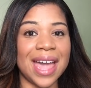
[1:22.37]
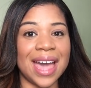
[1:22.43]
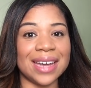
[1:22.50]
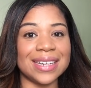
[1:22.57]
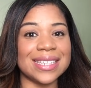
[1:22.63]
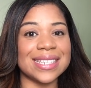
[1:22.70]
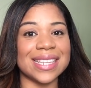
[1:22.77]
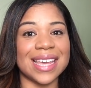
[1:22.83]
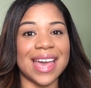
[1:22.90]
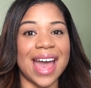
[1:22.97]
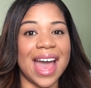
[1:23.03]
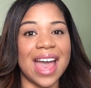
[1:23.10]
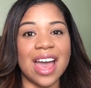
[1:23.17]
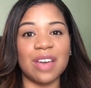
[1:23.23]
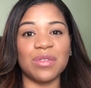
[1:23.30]
honestly,
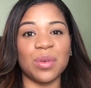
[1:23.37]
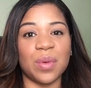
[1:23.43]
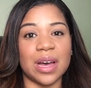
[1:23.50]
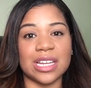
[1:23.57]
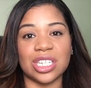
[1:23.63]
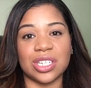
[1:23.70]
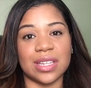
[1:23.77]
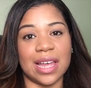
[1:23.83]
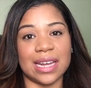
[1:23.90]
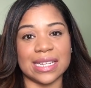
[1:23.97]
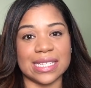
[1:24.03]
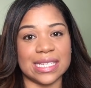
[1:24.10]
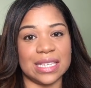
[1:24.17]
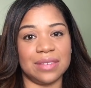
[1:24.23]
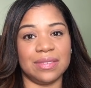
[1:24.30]
I haven't watched a lot of
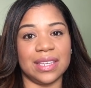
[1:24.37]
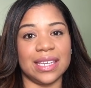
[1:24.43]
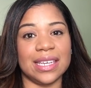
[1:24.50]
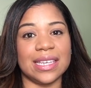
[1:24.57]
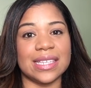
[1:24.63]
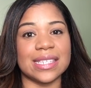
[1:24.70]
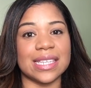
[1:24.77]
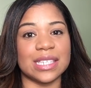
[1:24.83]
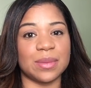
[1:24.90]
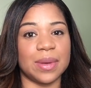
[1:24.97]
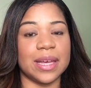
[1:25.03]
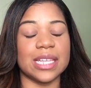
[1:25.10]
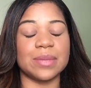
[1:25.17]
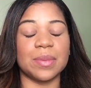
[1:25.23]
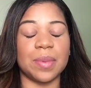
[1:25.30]
TV since my
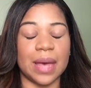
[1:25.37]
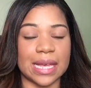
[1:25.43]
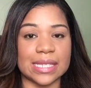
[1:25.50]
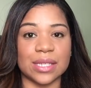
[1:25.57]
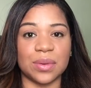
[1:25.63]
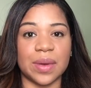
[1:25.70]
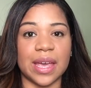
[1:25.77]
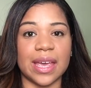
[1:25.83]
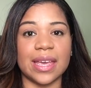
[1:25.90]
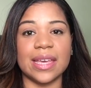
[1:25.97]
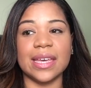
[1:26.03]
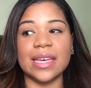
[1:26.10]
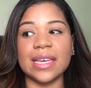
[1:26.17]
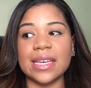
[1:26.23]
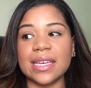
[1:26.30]
husband passed away.
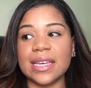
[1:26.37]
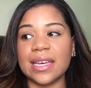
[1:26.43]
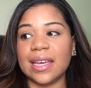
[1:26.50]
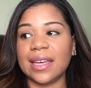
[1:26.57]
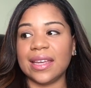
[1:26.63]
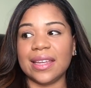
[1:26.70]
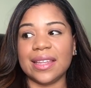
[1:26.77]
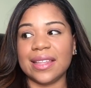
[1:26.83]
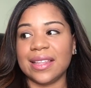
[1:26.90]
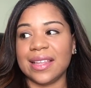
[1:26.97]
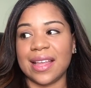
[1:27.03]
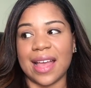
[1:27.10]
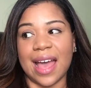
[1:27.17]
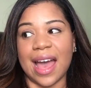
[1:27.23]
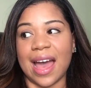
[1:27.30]

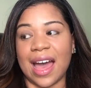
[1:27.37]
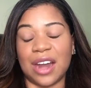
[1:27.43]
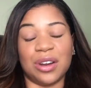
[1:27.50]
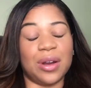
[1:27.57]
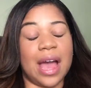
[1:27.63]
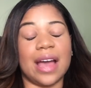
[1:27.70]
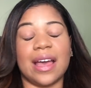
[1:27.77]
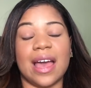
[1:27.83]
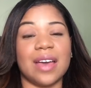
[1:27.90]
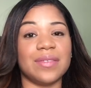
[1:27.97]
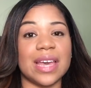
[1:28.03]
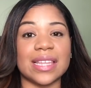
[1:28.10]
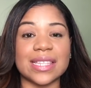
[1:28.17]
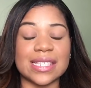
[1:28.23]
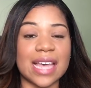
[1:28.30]
I
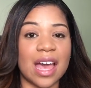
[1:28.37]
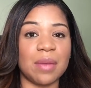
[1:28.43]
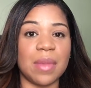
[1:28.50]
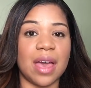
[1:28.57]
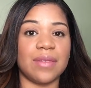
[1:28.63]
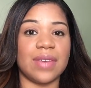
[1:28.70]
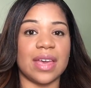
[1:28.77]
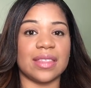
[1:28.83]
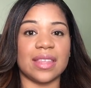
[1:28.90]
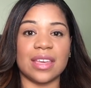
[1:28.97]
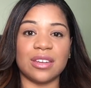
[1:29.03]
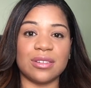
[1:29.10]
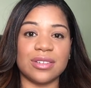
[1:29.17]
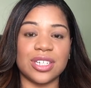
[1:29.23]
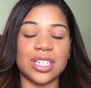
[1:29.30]
haven't had the time, I haven't had the
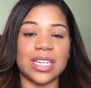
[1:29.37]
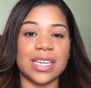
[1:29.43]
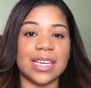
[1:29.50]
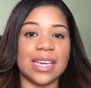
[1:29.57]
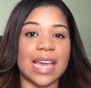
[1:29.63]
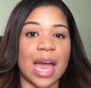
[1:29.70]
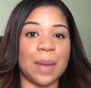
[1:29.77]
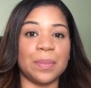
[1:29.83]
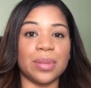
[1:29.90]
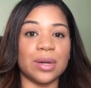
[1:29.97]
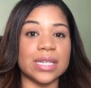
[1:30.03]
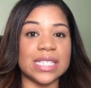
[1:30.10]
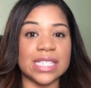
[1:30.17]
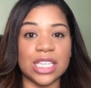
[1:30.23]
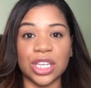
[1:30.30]
energy. I
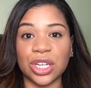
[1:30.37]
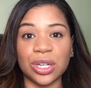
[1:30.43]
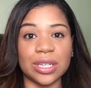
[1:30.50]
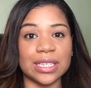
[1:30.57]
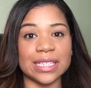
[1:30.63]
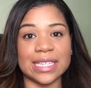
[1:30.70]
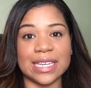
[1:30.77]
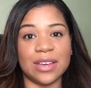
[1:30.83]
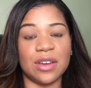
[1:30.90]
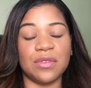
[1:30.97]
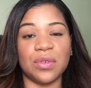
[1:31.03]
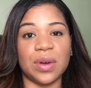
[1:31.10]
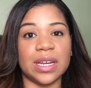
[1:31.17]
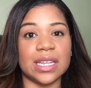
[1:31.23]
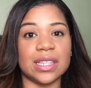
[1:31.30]
particularly
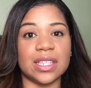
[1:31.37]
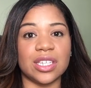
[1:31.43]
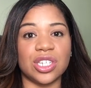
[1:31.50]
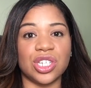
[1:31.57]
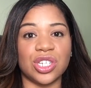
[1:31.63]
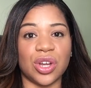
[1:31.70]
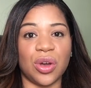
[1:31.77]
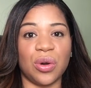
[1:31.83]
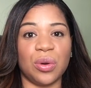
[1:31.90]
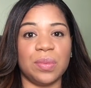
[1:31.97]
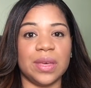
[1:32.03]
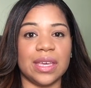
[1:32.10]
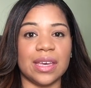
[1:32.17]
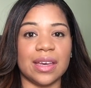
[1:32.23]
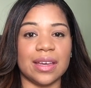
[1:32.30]
avoided this show
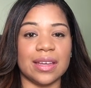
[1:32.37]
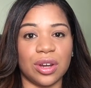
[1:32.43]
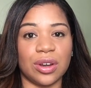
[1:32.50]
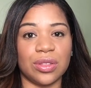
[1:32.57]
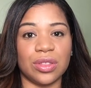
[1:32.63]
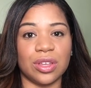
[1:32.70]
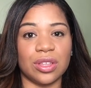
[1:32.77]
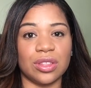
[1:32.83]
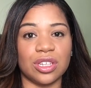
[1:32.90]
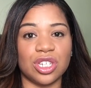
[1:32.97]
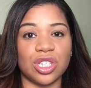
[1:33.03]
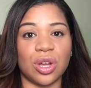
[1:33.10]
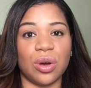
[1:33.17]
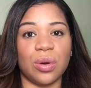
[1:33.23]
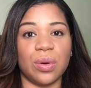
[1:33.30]
because the
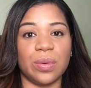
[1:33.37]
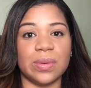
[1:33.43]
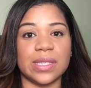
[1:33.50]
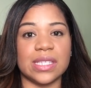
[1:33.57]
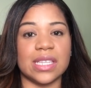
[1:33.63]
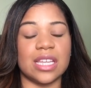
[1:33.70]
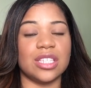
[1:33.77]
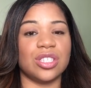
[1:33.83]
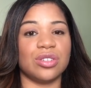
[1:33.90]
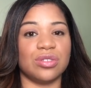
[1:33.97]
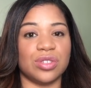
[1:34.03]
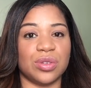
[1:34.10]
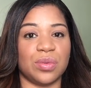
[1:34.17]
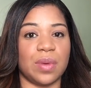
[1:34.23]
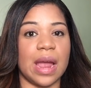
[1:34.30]
show
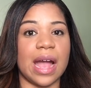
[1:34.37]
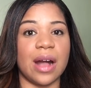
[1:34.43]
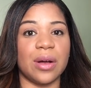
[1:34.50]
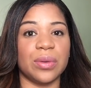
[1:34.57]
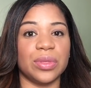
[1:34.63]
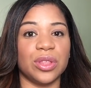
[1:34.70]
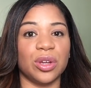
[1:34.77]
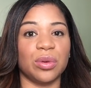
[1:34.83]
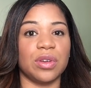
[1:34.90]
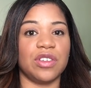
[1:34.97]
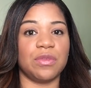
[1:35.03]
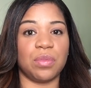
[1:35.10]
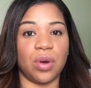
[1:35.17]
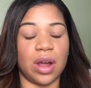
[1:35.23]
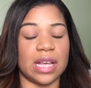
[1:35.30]
centers around the
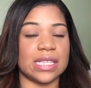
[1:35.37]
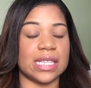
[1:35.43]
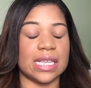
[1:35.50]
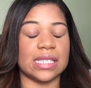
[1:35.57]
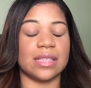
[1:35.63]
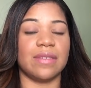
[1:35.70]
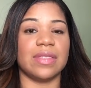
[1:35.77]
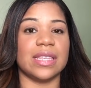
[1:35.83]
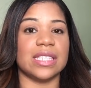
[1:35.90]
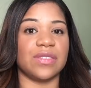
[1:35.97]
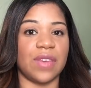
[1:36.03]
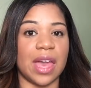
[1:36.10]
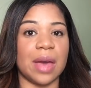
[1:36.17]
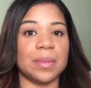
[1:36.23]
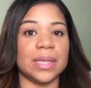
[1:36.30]
grief process of this
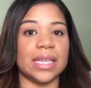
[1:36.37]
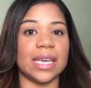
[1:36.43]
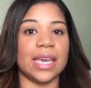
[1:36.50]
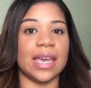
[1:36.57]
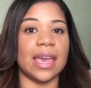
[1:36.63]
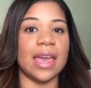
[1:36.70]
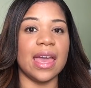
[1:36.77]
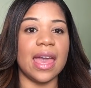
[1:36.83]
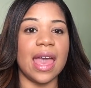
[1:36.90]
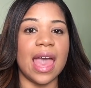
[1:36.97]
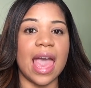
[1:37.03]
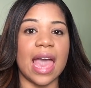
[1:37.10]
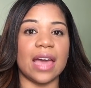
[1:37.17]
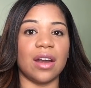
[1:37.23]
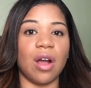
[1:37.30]
family.
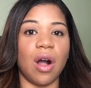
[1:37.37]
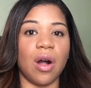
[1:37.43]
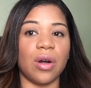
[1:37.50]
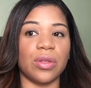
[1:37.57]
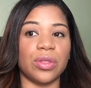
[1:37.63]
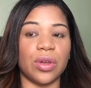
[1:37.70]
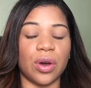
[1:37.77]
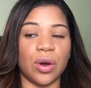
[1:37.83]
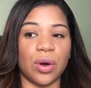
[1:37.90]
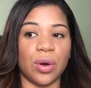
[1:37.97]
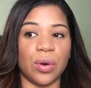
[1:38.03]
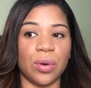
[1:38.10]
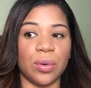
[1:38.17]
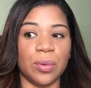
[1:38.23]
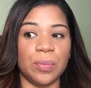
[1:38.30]
And
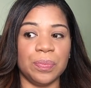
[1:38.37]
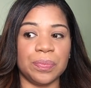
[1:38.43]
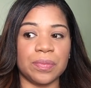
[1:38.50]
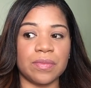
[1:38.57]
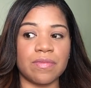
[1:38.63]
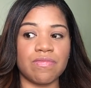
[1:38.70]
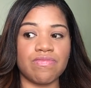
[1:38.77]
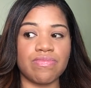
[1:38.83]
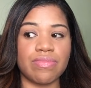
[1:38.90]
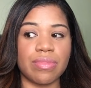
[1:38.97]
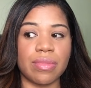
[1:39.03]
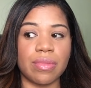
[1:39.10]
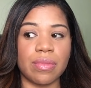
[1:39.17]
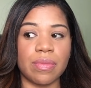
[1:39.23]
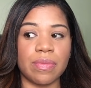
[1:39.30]
although
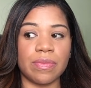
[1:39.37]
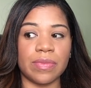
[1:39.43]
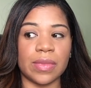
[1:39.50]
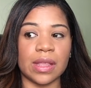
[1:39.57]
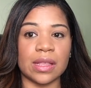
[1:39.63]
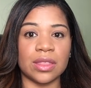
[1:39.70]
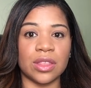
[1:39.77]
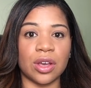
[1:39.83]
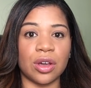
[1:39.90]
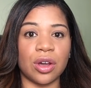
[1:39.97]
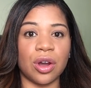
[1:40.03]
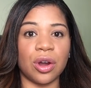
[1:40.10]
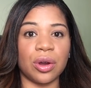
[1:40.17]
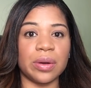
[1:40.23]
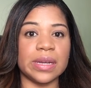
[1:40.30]
the
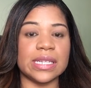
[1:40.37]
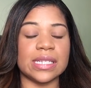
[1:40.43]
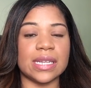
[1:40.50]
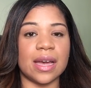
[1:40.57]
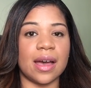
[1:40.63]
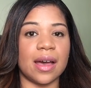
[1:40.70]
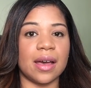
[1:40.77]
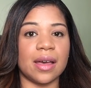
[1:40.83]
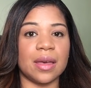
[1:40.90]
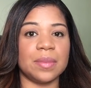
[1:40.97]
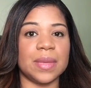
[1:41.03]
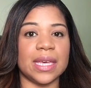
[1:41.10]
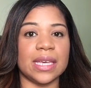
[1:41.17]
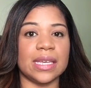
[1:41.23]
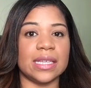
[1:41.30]
current time
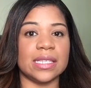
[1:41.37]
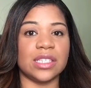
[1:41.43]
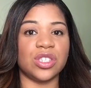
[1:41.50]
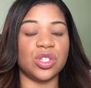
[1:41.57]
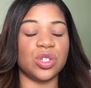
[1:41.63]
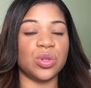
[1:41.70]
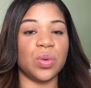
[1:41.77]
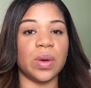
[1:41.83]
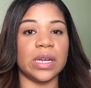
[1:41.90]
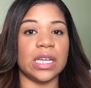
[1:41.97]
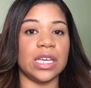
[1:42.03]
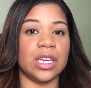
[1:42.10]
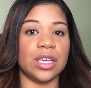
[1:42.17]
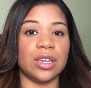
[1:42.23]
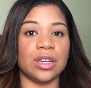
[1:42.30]
is 20
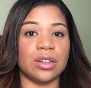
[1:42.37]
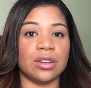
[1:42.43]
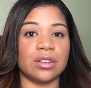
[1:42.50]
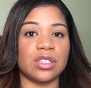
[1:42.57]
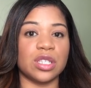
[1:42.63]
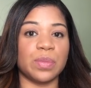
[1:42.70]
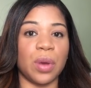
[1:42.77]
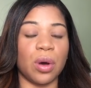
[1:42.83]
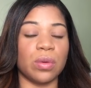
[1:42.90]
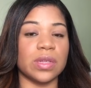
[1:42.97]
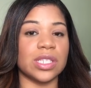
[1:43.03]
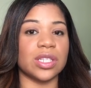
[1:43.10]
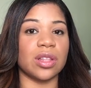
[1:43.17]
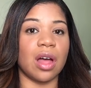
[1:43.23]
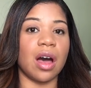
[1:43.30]
years
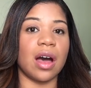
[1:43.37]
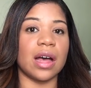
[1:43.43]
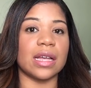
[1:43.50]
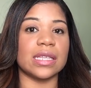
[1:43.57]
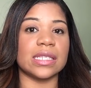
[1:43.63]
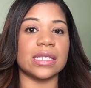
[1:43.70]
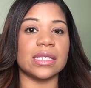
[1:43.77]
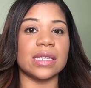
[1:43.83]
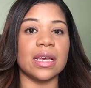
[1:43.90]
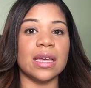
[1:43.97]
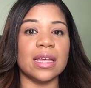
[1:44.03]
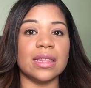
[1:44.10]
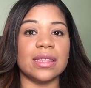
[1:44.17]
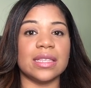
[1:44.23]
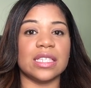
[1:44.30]
post-loss,
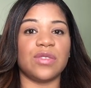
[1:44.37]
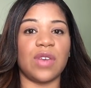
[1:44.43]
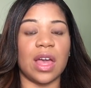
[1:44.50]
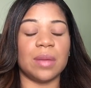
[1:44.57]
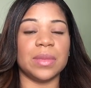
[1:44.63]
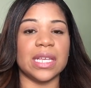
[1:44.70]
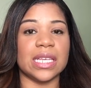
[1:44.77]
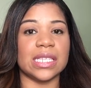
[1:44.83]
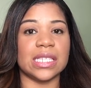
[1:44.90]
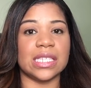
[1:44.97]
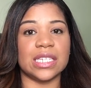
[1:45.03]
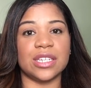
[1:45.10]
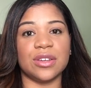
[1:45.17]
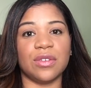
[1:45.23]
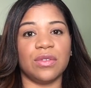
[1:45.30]
this family is
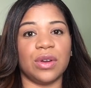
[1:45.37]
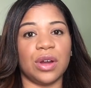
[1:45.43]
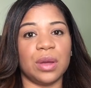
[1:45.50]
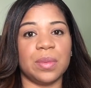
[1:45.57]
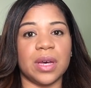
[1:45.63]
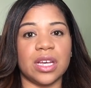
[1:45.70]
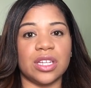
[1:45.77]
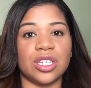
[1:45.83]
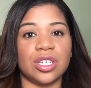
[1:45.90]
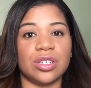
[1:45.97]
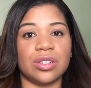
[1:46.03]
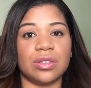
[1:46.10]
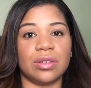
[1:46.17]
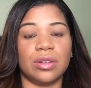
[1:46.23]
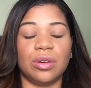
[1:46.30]
still very
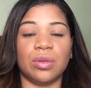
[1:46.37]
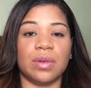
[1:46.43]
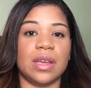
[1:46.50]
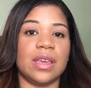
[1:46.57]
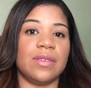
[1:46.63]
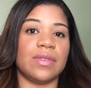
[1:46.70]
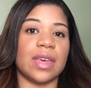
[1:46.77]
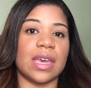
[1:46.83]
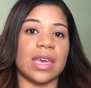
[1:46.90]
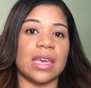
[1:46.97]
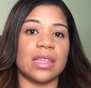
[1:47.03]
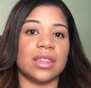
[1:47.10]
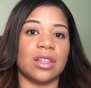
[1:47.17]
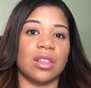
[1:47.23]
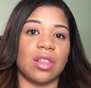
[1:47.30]
much
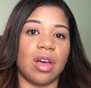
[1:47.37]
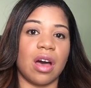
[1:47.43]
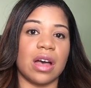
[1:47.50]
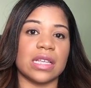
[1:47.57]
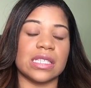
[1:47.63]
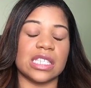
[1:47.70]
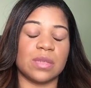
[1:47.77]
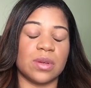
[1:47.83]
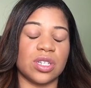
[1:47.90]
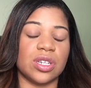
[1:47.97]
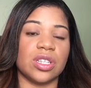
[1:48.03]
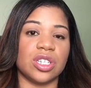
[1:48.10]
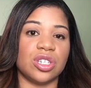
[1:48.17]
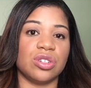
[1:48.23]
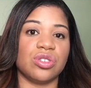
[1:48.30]
grieving the loss, especially
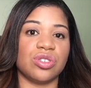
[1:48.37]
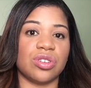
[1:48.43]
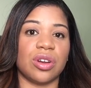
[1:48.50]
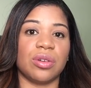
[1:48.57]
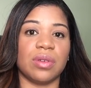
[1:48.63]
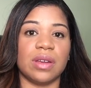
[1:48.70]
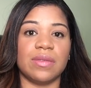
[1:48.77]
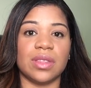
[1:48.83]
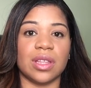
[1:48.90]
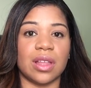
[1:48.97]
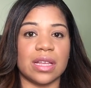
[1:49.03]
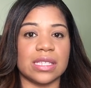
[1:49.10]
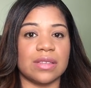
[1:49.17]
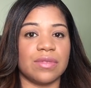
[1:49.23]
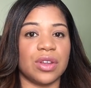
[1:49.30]
the children are grieving the
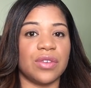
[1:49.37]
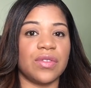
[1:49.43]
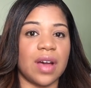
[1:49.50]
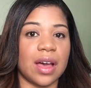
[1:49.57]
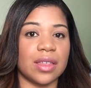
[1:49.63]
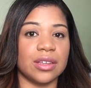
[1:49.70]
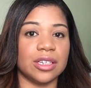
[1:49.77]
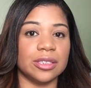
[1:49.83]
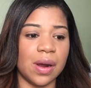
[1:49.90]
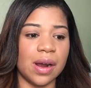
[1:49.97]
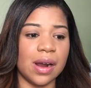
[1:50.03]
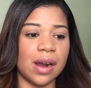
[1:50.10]
loss of their father.